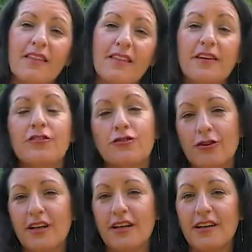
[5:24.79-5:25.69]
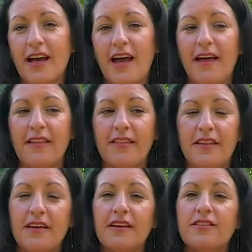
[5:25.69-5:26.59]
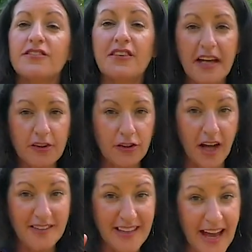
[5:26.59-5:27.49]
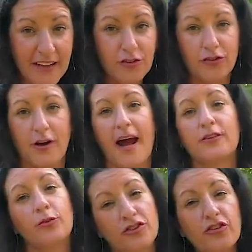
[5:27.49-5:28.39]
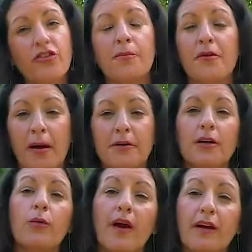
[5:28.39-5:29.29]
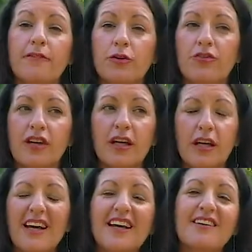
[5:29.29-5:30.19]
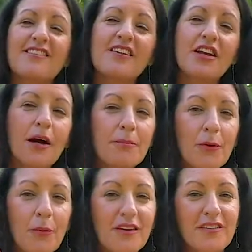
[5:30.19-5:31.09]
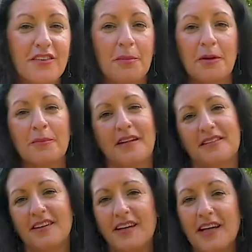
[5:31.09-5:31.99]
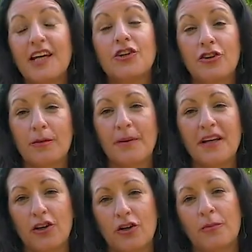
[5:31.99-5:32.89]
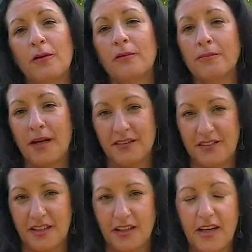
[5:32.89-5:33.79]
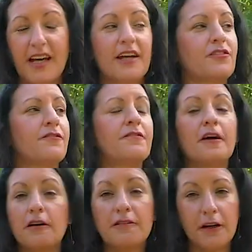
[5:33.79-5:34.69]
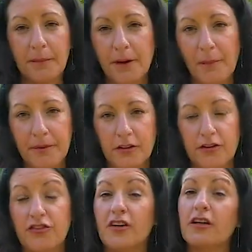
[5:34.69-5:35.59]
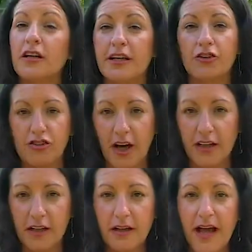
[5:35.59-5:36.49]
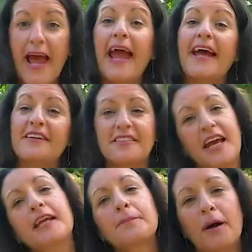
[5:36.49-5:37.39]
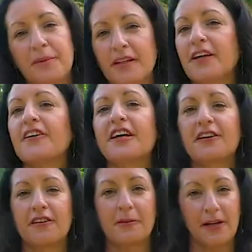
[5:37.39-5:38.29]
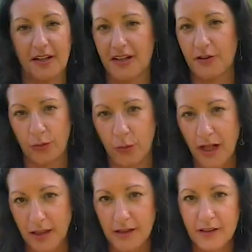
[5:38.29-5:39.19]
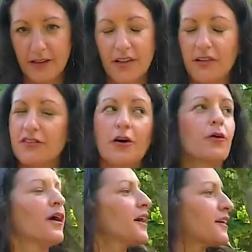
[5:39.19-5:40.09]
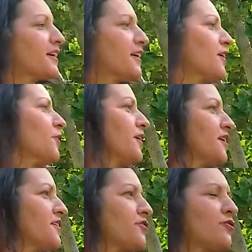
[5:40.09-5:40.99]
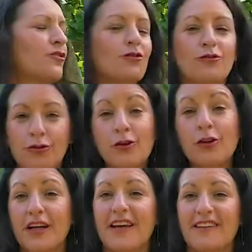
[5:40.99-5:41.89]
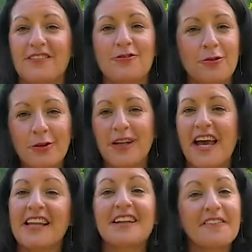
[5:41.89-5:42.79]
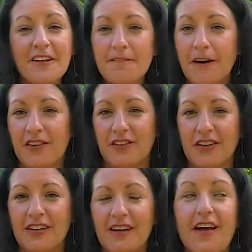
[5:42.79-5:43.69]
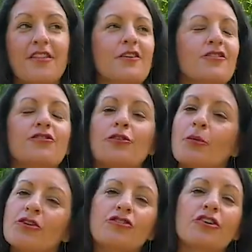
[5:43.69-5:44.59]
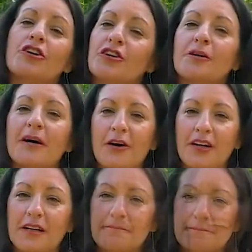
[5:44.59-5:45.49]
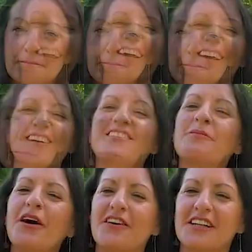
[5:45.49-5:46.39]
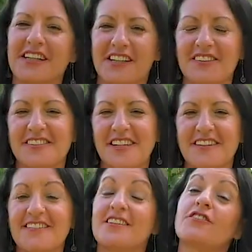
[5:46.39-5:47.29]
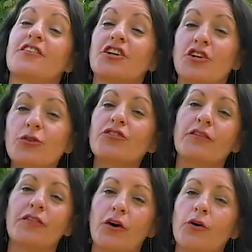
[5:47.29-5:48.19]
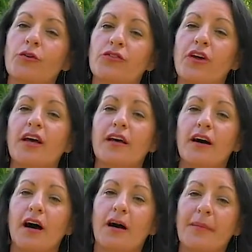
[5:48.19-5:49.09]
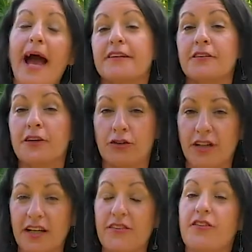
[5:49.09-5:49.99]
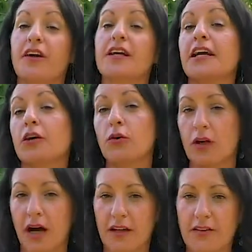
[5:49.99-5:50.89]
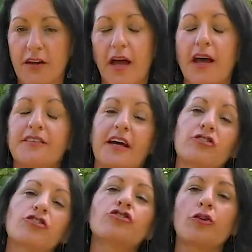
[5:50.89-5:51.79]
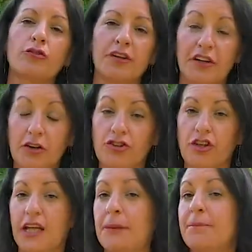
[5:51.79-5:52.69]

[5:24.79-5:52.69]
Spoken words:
This tree and the standardized extract, which is the primary way of using it, is the #1 supplement in European herbal medicine. It's very, very popular still in China, and it's gaining popularity here in America as well. So ginkgo is truly, truly a living fossil. There is so much to learn about it. Some other clinical studies into the use of those active ingredients, the ginkgolides, has actually shown a reduction in